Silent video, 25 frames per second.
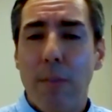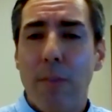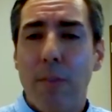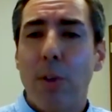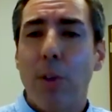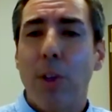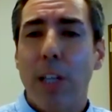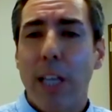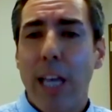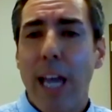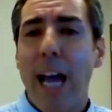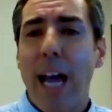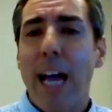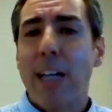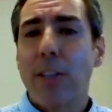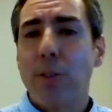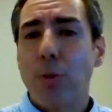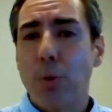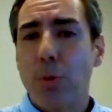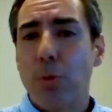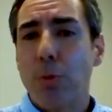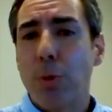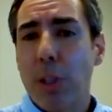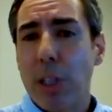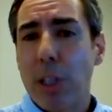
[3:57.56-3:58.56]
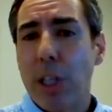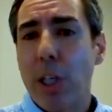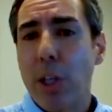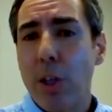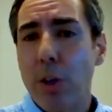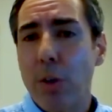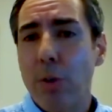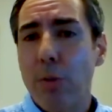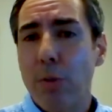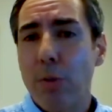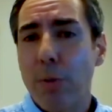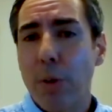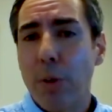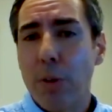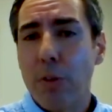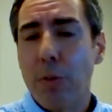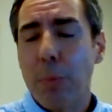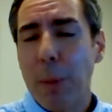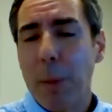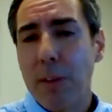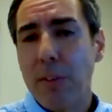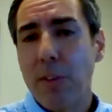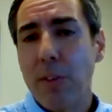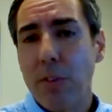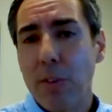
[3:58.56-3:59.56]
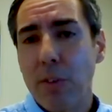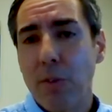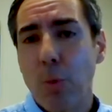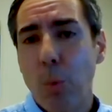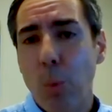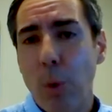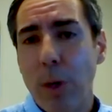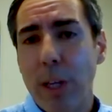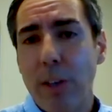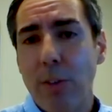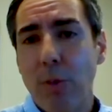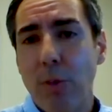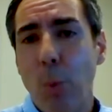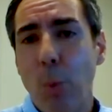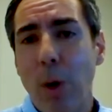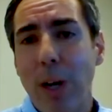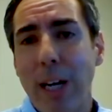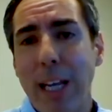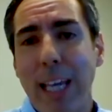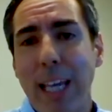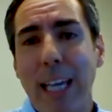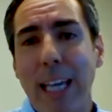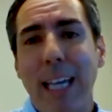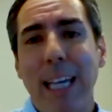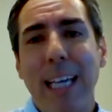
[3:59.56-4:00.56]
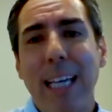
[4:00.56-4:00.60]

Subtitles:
cash was really used for expenses in 2020.